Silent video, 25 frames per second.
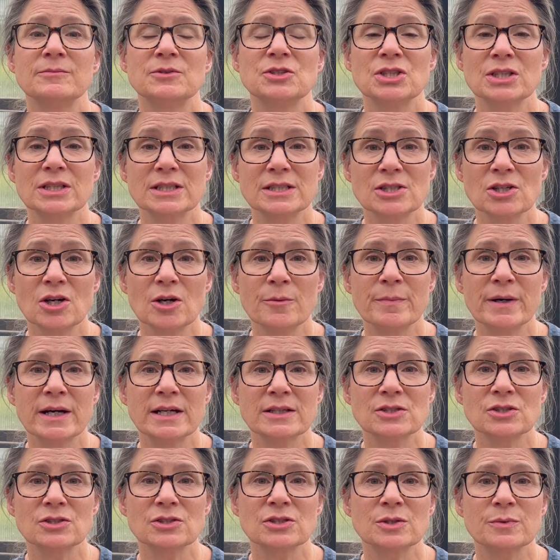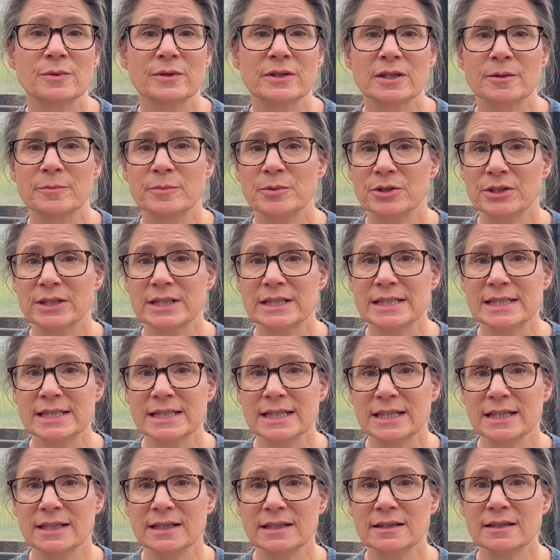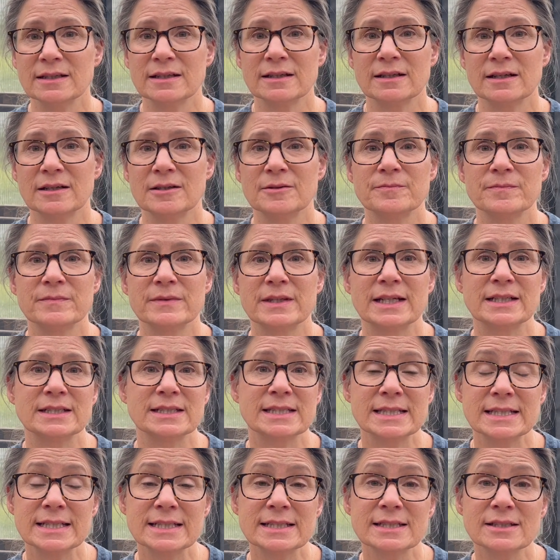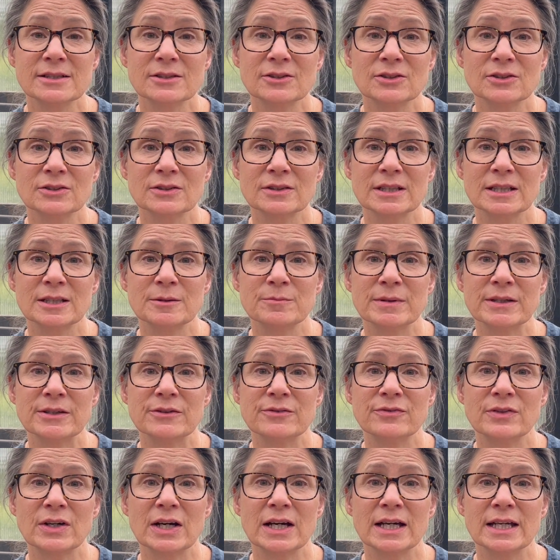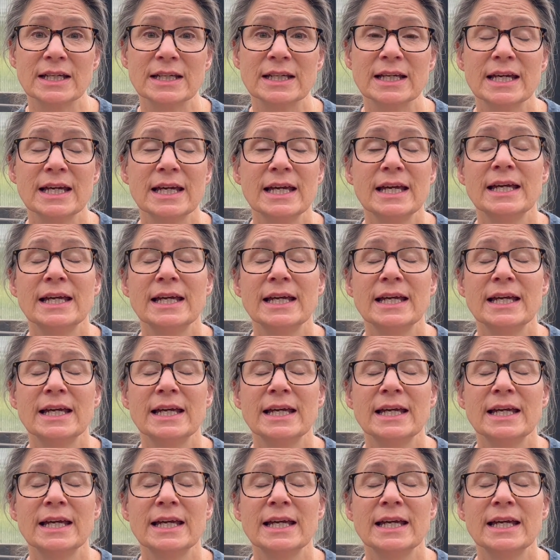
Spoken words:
Jigsaw puzzles with a pretty scene that's seasonal can be fun.